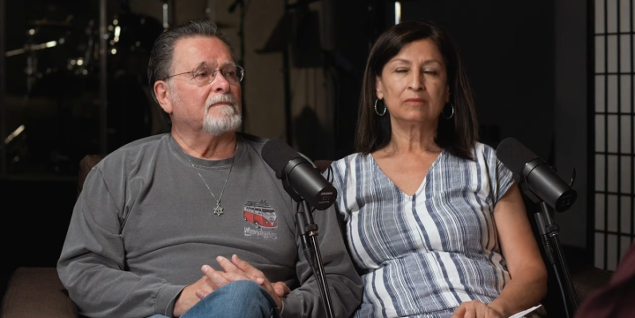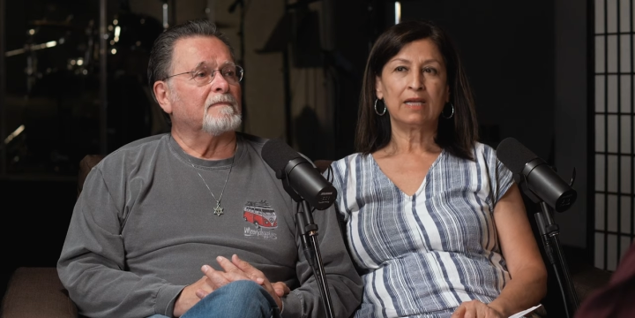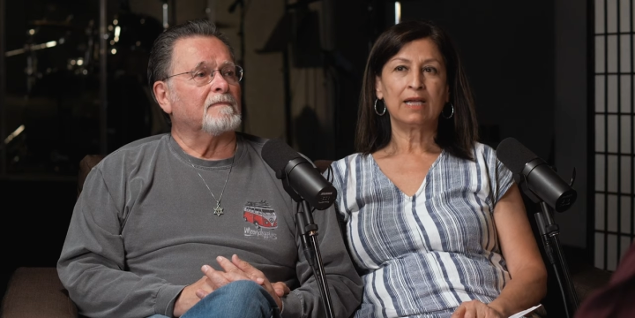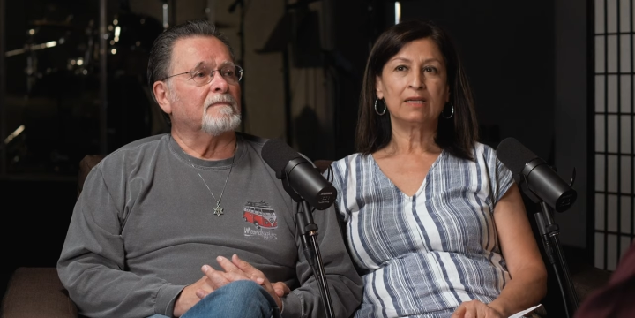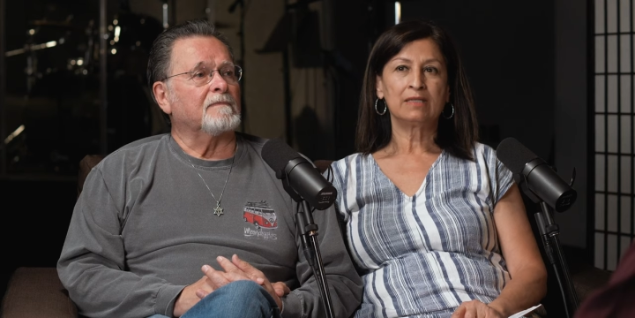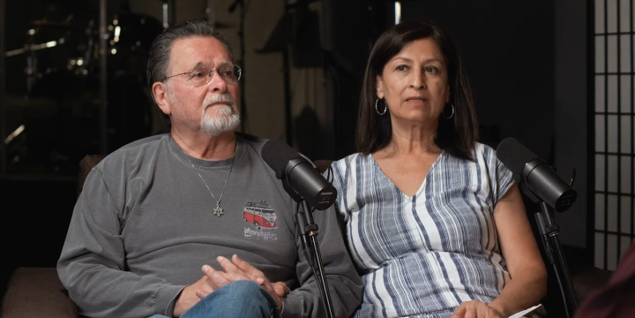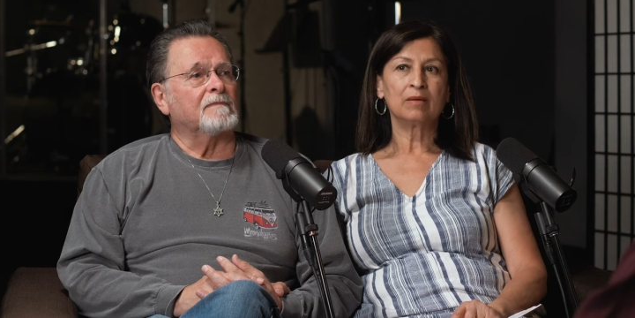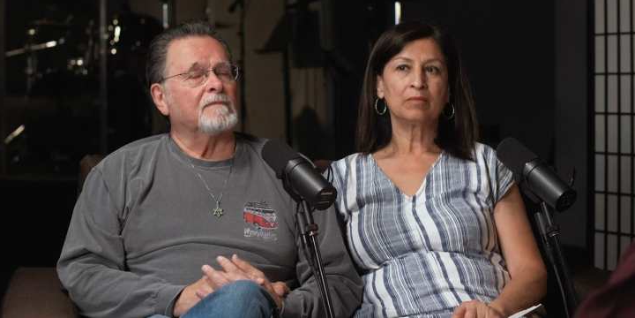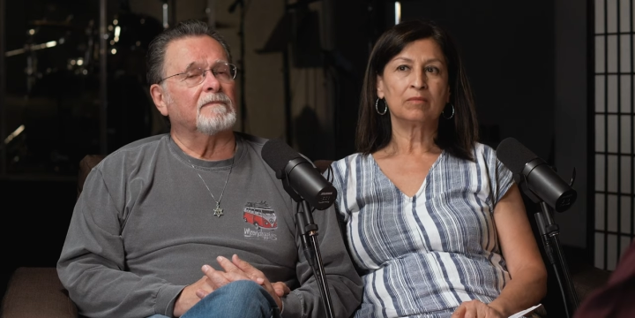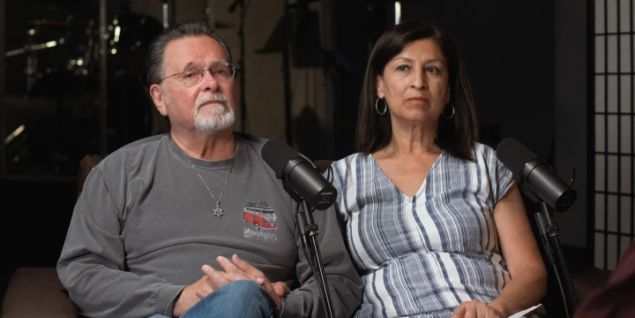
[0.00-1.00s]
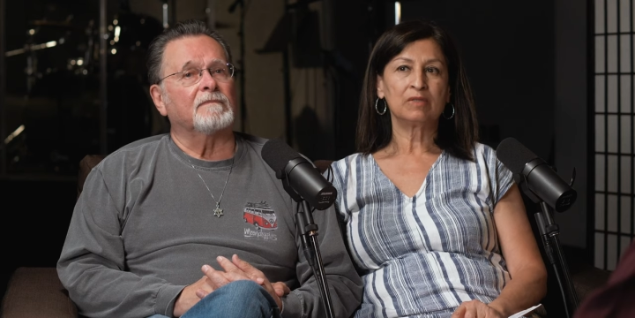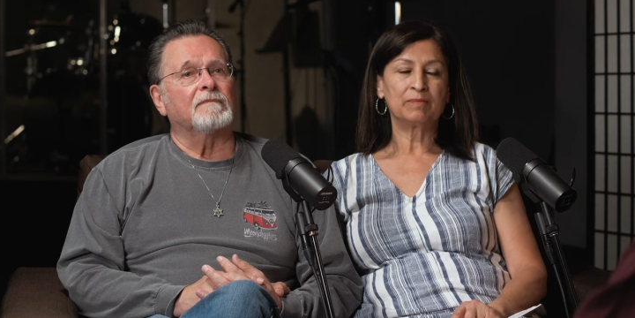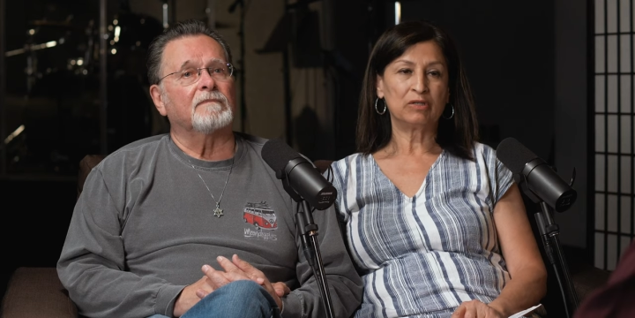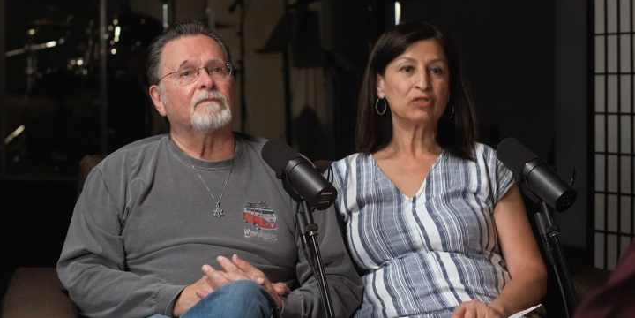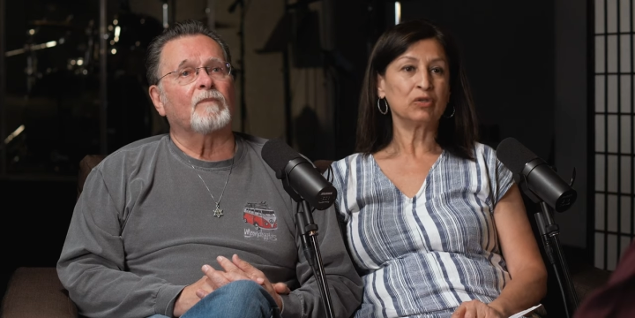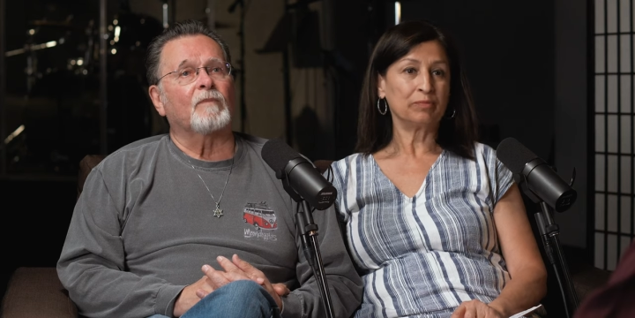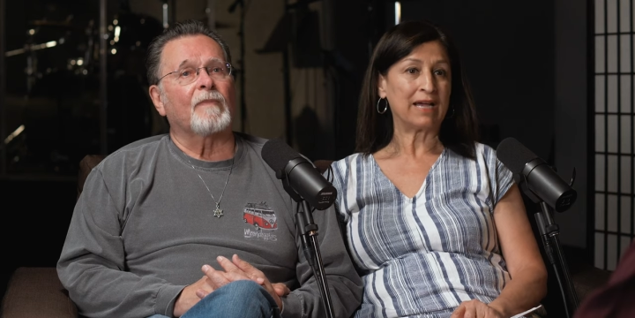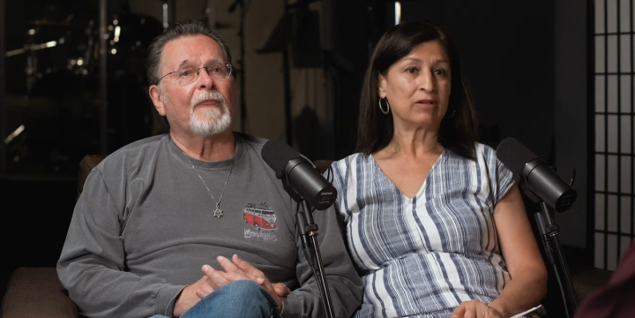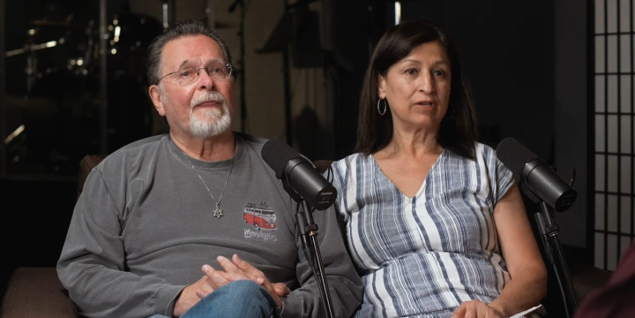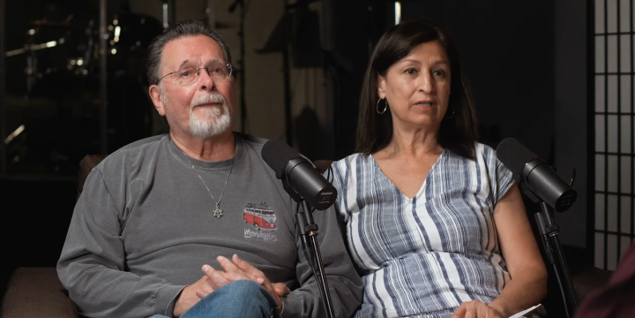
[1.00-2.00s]
Speaker 1: had some spiritual
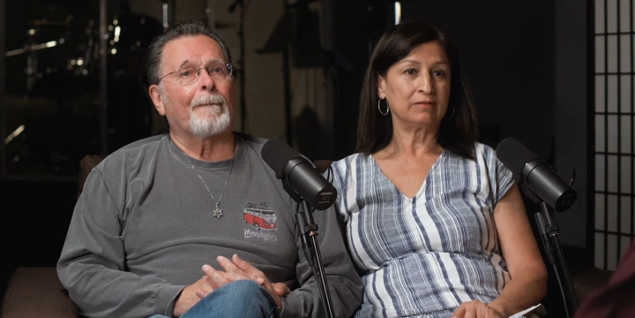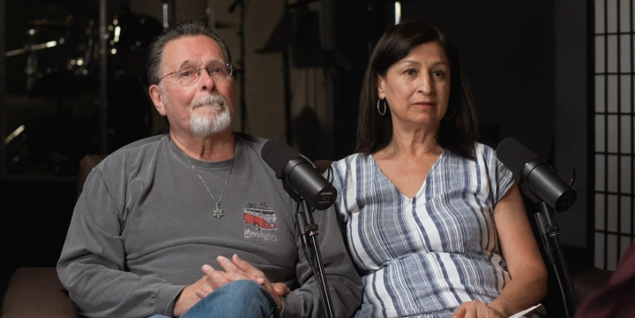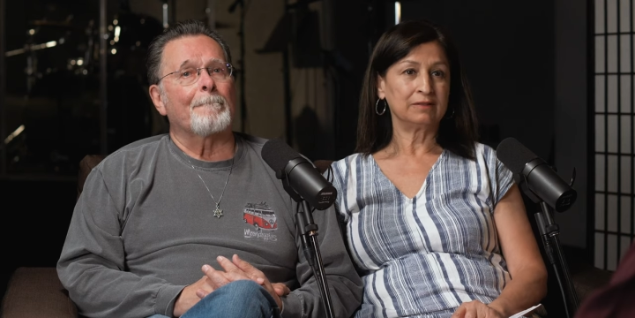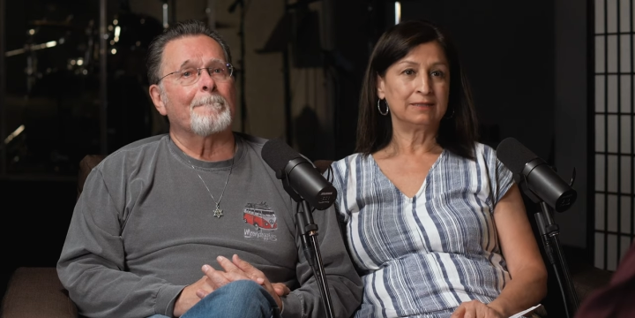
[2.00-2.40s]
background.